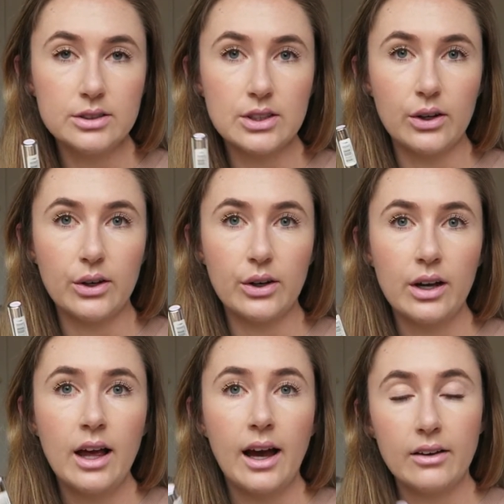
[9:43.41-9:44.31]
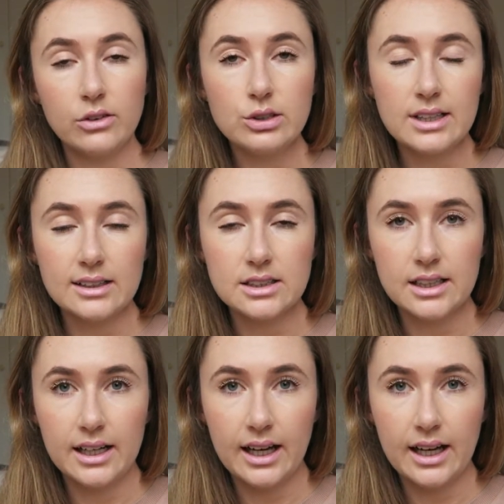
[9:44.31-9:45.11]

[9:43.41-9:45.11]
So I've used that today.